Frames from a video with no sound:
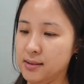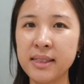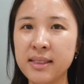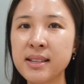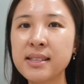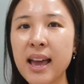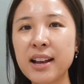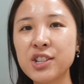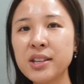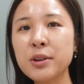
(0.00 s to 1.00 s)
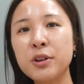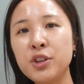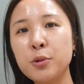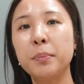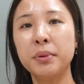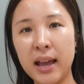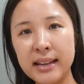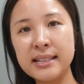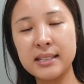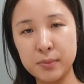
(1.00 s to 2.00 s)
But this actually, when you apply
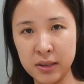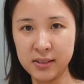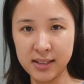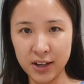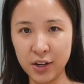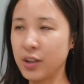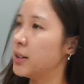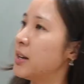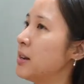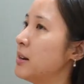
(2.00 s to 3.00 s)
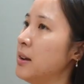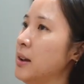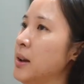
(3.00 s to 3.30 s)
it, smells like coconut,